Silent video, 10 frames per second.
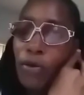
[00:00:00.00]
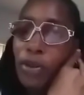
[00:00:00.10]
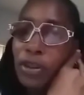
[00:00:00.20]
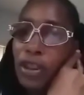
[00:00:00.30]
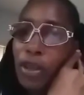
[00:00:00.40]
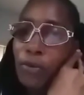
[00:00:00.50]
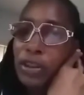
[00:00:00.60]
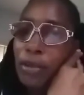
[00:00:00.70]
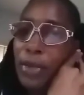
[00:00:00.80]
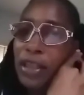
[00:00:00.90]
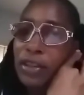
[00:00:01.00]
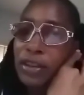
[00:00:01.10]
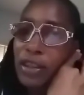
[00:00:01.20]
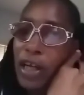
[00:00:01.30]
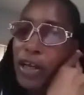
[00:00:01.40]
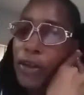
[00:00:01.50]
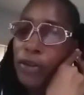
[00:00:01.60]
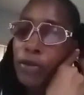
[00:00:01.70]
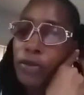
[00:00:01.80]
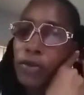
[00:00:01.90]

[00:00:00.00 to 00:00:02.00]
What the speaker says: You can tell when somebody desires you.